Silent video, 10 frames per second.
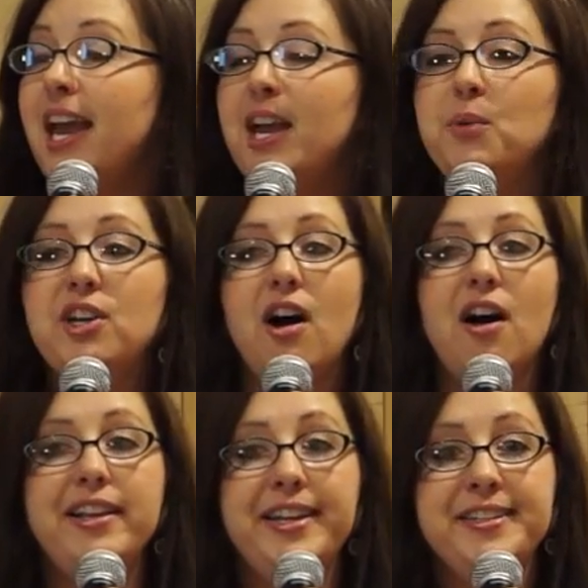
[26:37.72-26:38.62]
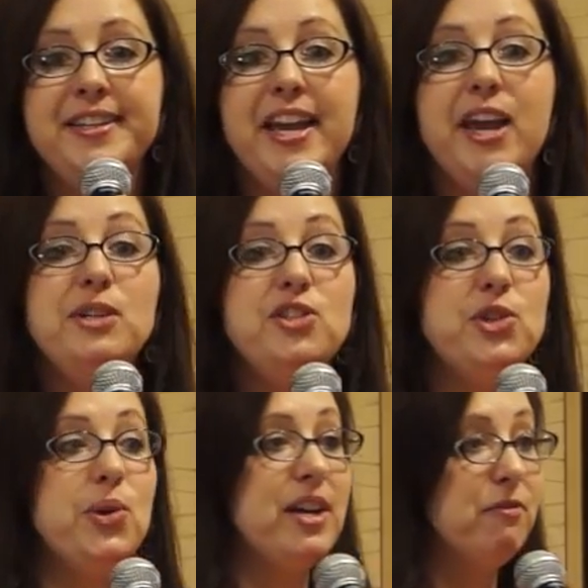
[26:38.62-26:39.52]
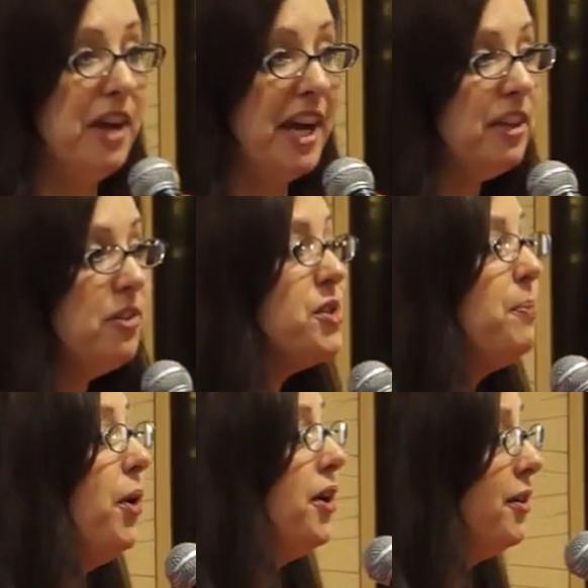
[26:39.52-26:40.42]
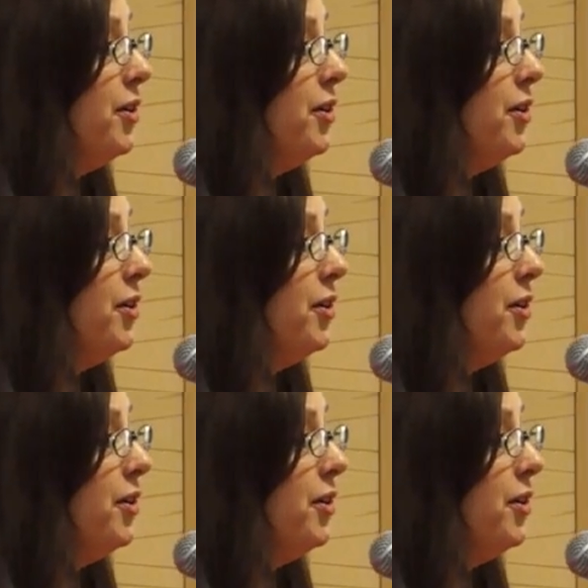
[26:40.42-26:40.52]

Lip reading: And we call in and we do a regular support